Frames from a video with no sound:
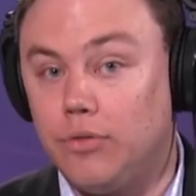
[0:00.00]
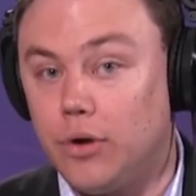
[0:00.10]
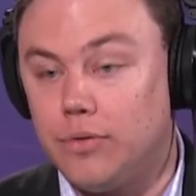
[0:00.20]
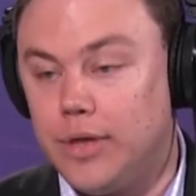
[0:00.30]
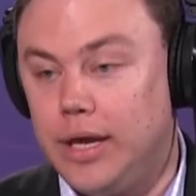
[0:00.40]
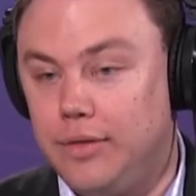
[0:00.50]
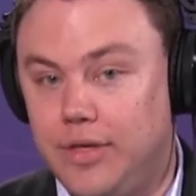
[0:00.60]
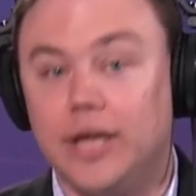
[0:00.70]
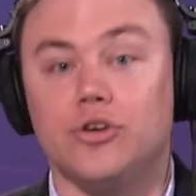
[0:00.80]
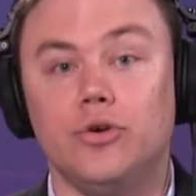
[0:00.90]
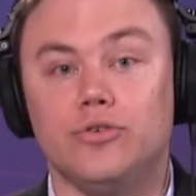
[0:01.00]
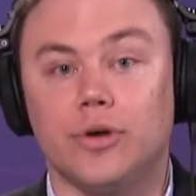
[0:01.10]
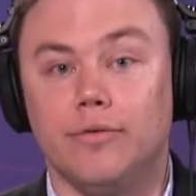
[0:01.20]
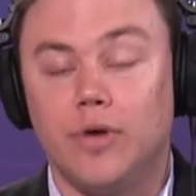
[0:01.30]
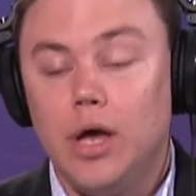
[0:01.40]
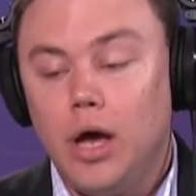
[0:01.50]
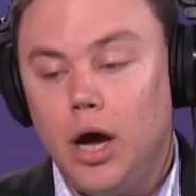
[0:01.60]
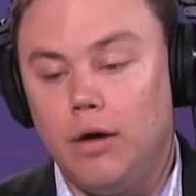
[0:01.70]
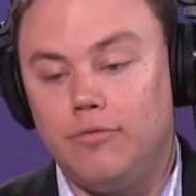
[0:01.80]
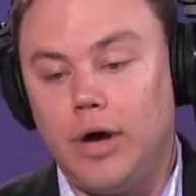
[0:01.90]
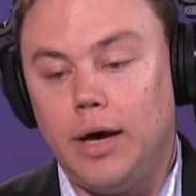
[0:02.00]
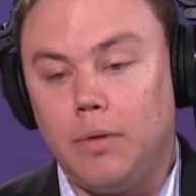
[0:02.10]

the, the, the issues of of, uh,